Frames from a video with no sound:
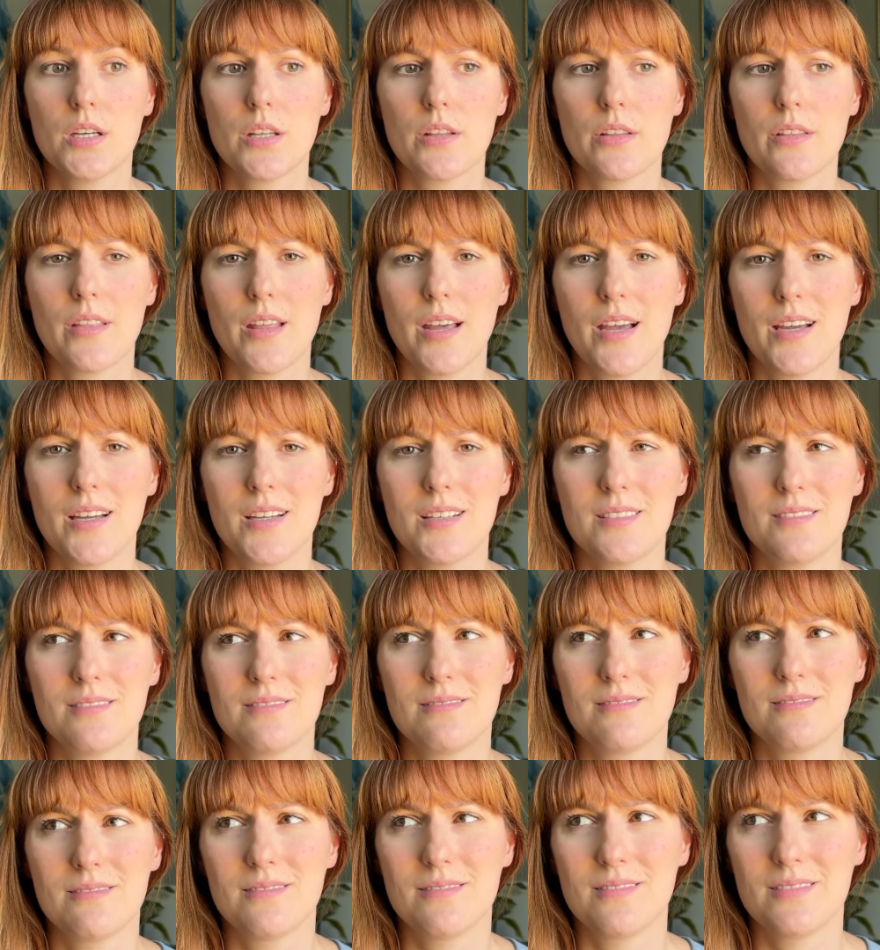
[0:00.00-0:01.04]
that
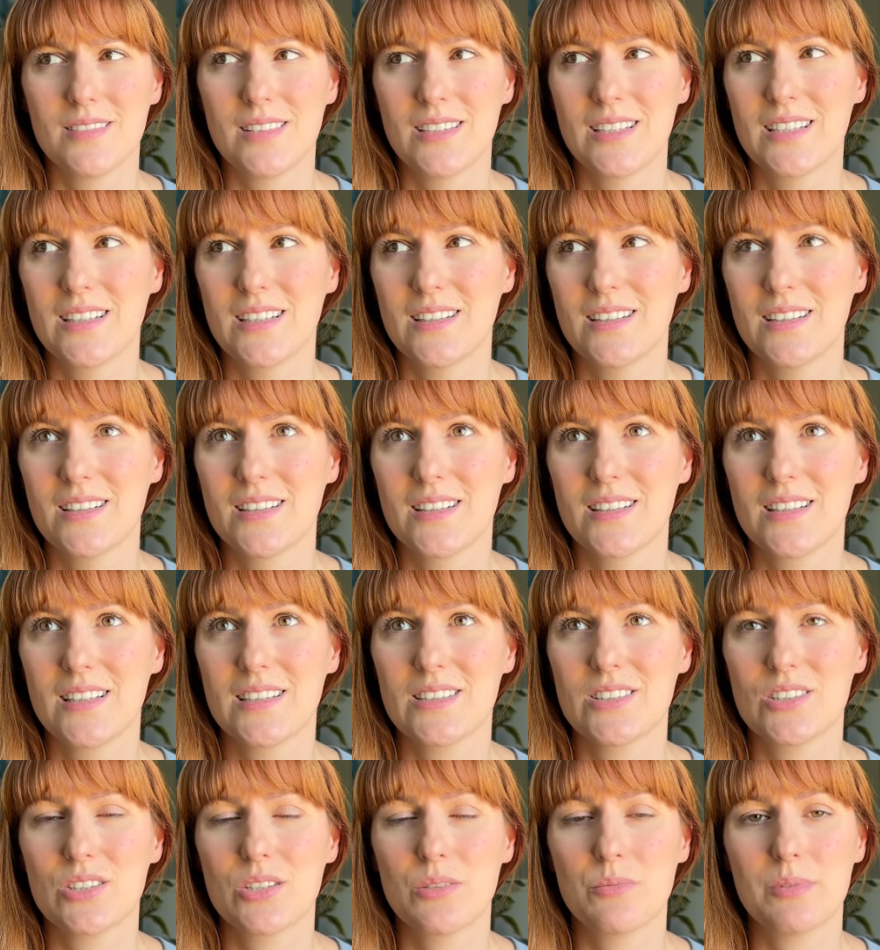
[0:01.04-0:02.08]

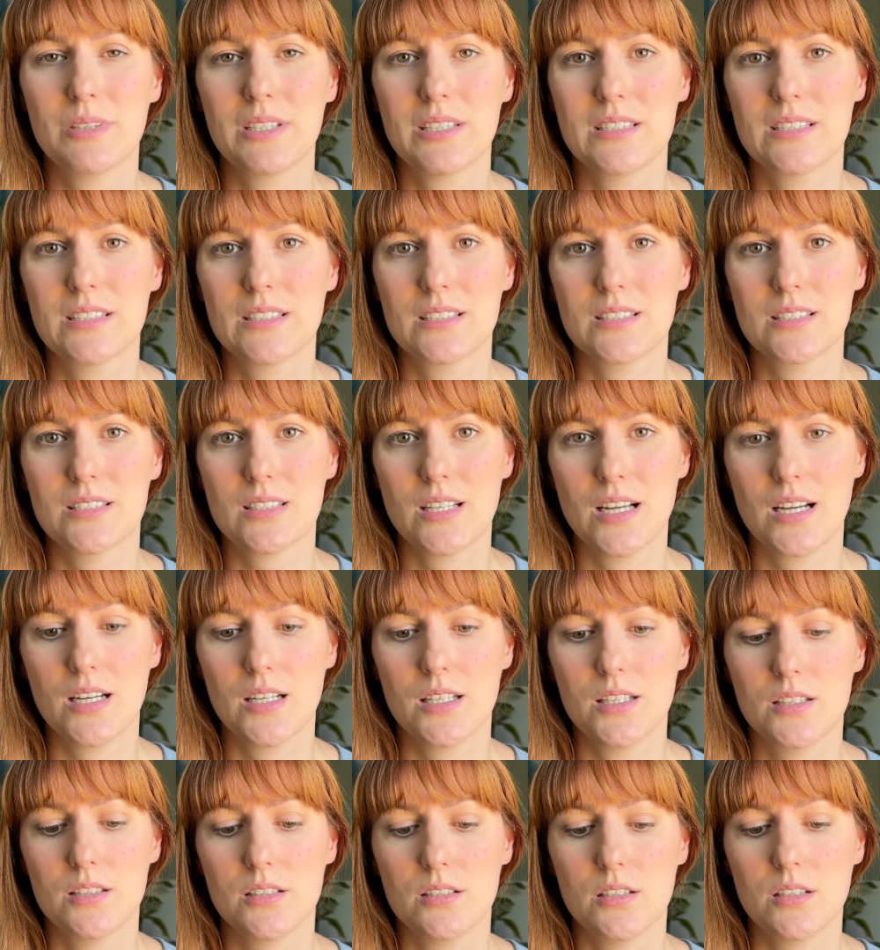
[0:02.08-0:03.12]
these are the places
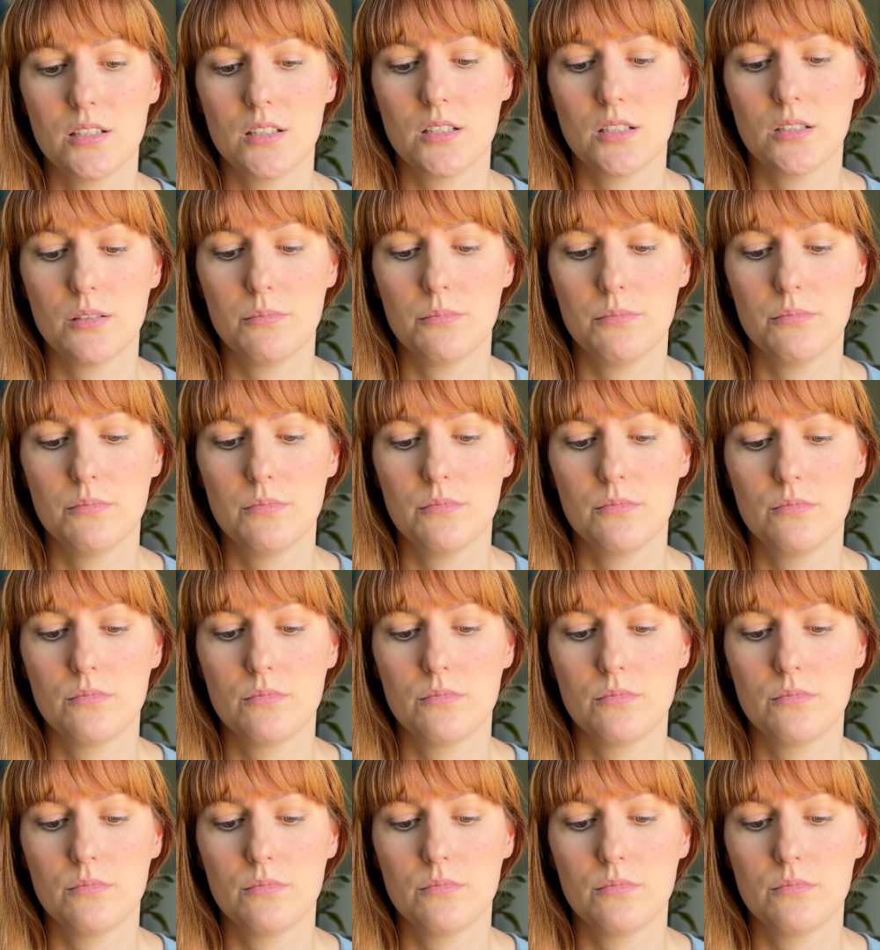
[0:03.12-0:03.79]
that um,